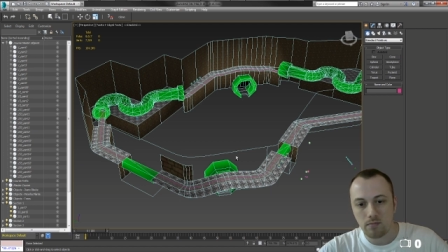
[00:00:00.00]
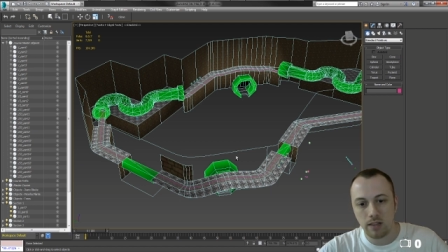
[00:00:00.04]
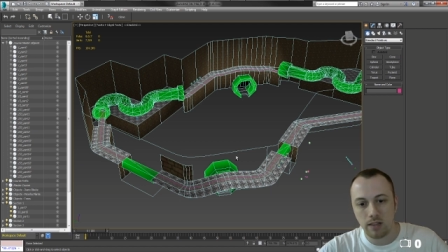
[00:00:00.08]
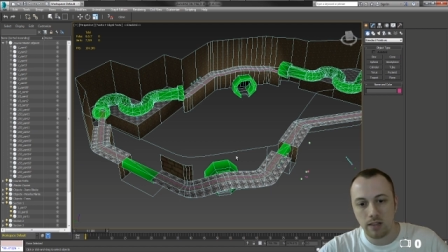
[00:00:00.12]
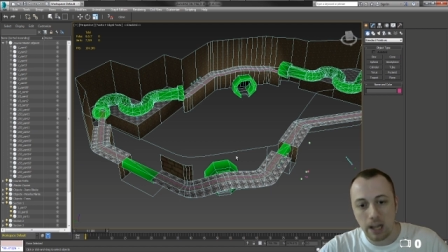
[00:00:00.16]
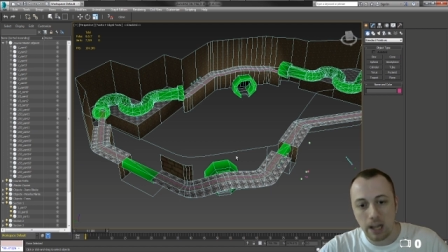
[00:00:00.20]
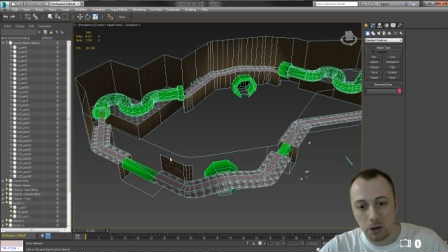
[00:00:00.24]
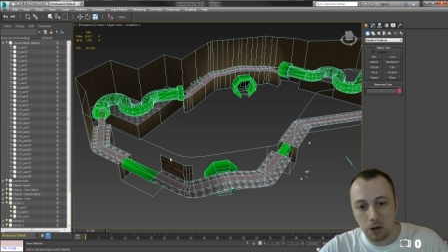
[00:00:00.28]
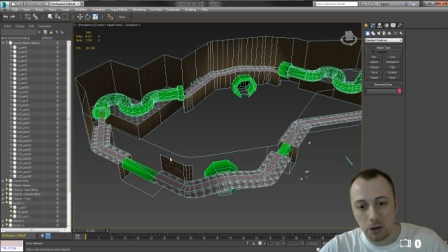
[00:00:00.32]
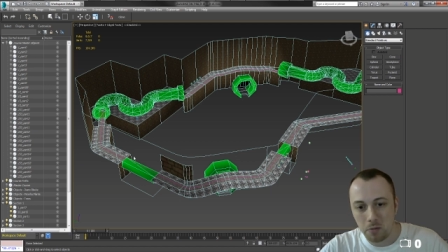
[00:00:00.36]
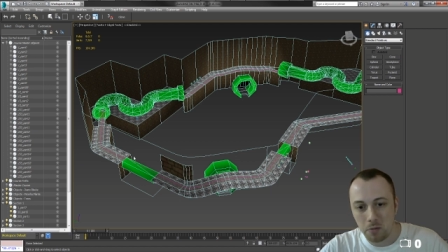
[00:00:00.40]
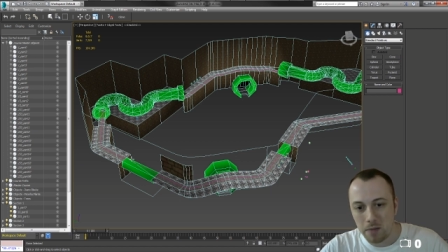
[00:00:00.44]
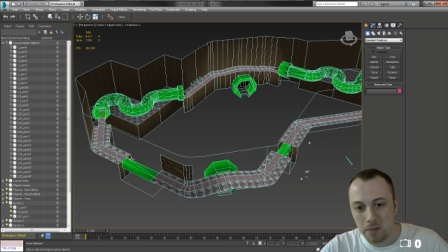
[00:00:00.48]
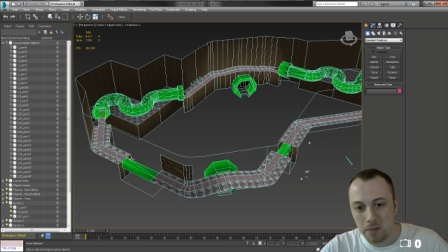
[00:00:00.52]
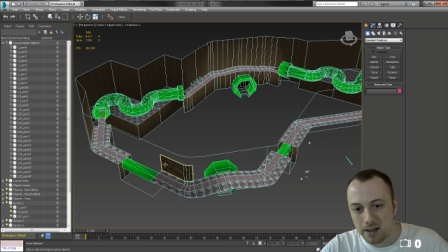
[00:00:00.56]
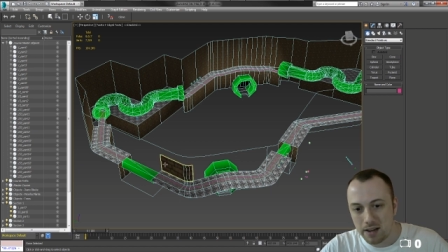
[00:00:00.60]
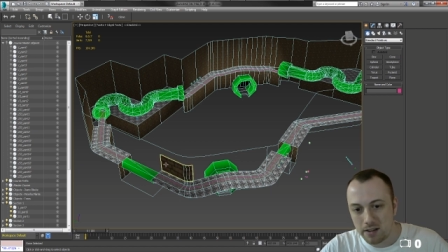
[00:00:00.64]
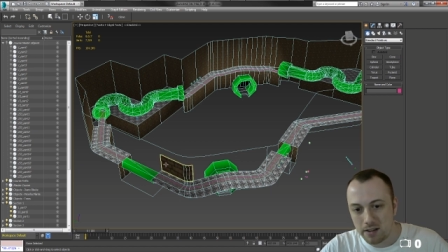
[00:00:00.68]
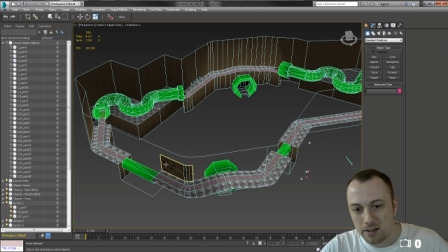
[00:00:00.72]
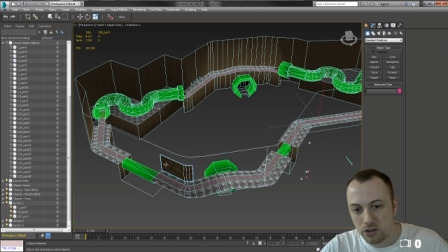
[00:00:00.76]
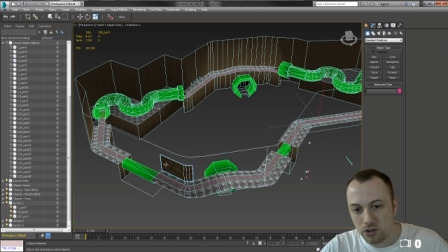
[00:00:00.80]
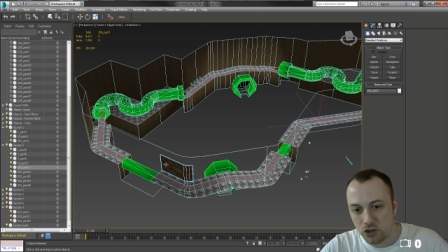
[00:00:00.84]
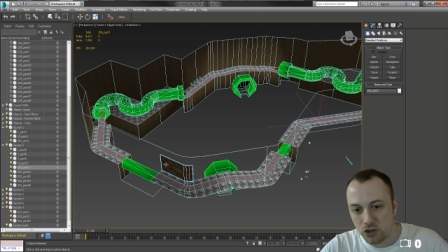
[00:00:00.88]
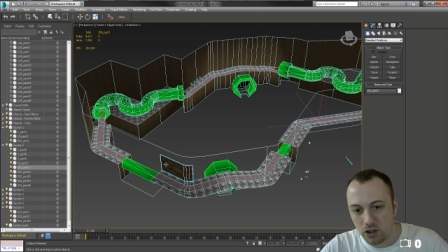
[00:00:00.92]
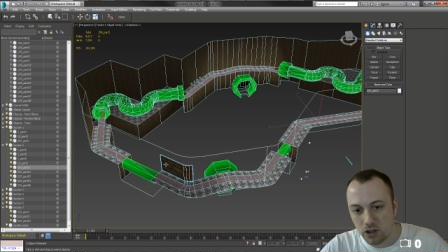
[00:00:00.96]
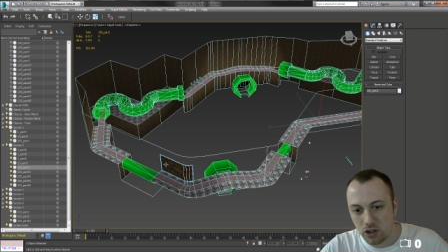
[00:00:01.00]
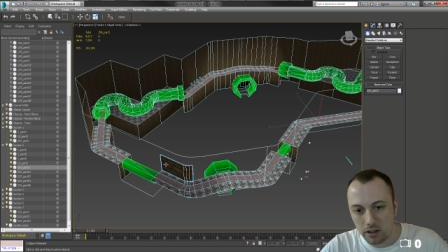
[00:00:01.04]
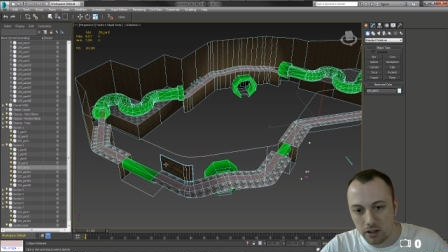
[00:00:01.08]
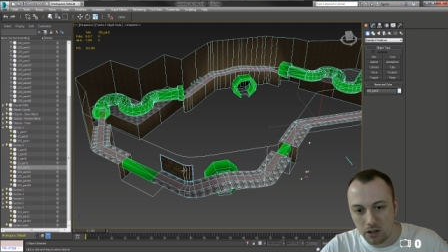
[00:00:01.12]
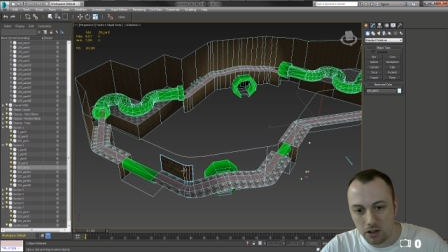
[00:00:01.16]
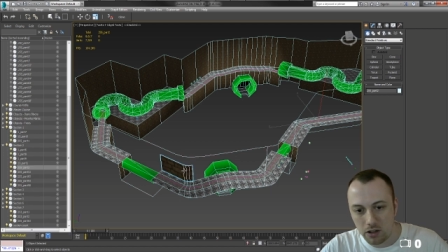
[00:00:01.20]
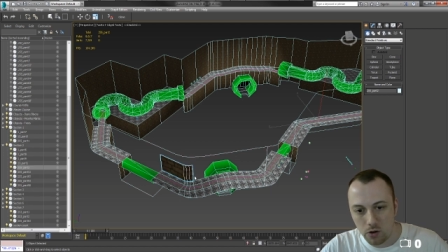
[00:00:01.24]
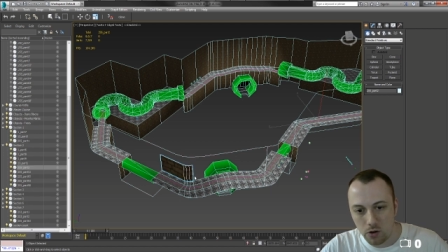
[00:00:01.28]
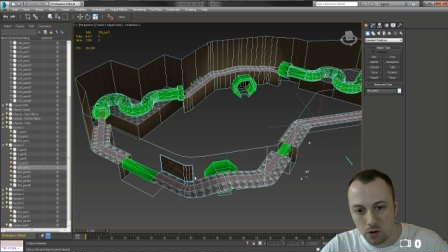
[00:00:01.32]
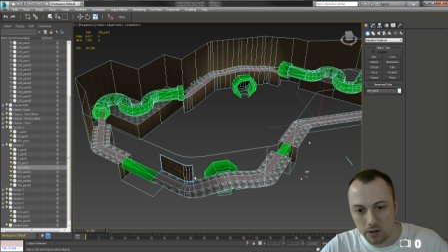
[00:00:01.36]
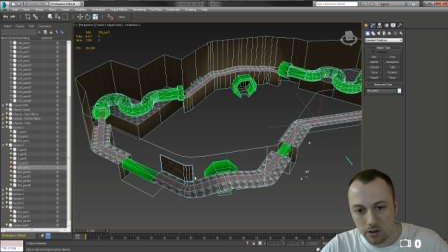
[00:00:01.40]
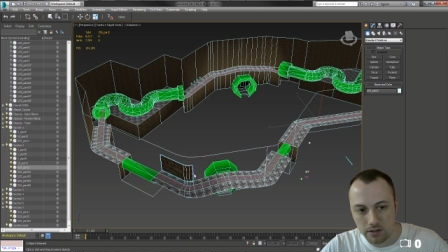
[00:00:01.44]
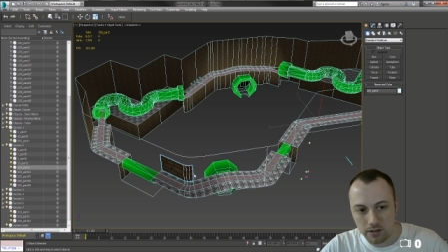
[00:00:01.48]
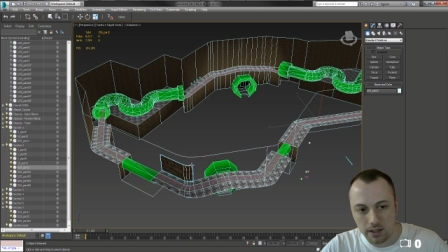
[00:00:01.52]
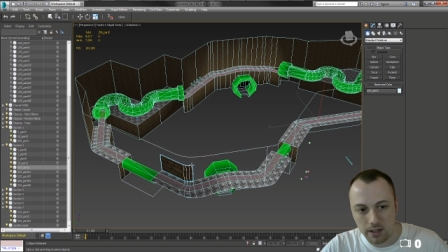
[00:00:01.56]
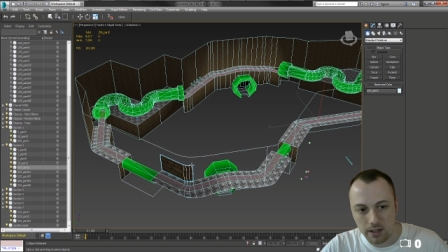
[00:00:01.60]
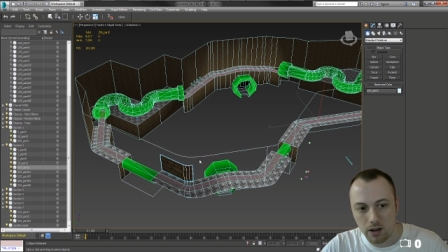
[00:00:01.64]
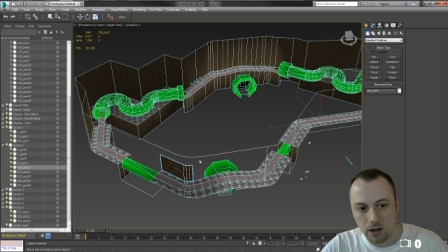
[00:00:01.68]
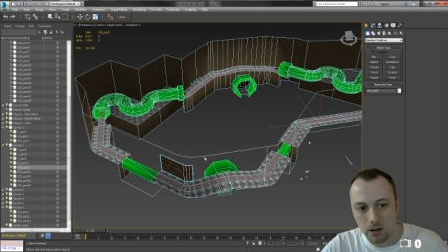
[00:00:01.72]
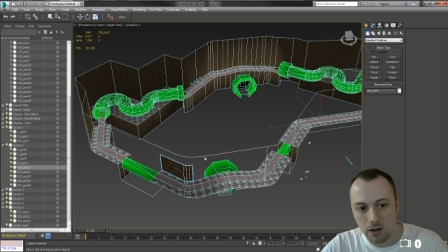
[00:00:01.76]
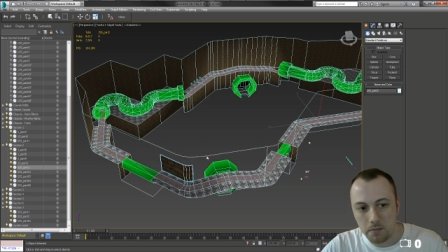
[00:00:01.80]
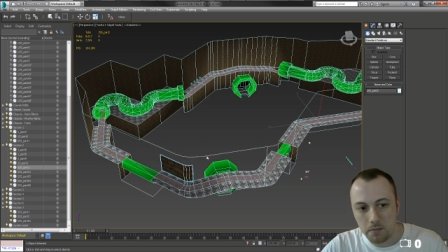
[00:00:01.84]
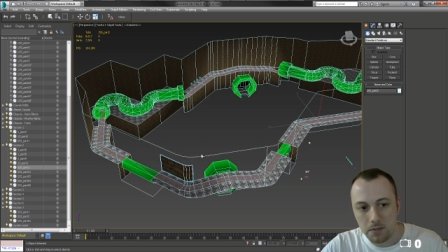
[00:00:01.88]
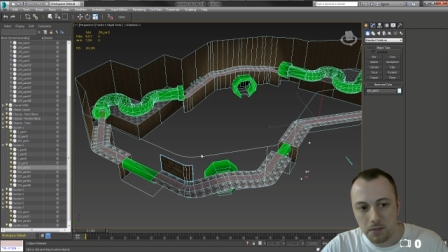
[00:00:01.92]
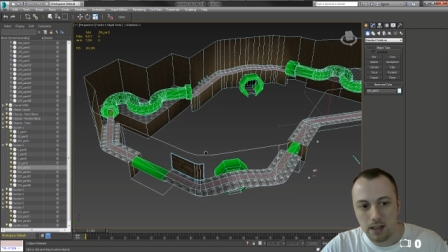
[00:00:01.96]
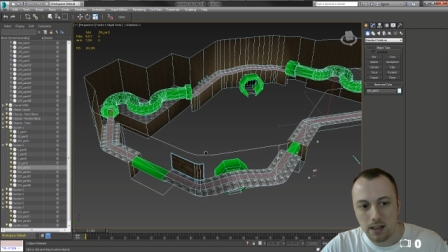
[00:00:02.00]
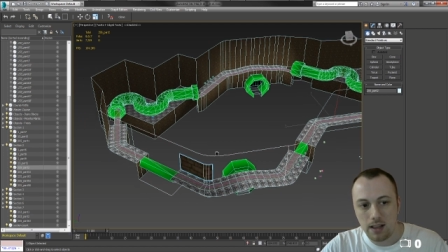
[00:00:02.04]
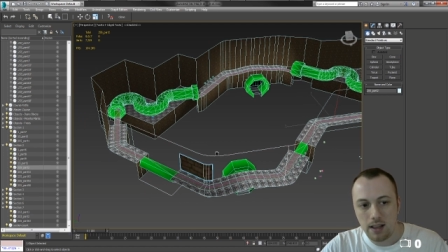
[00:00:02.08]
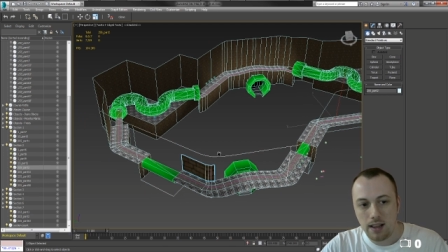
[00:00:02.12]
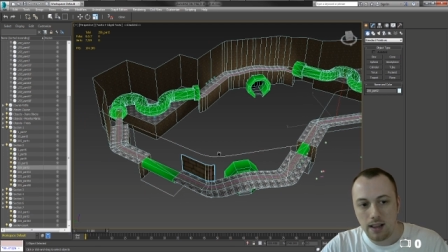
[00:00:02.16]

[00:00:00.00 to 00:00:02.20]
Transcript: Now you may additionally notice here,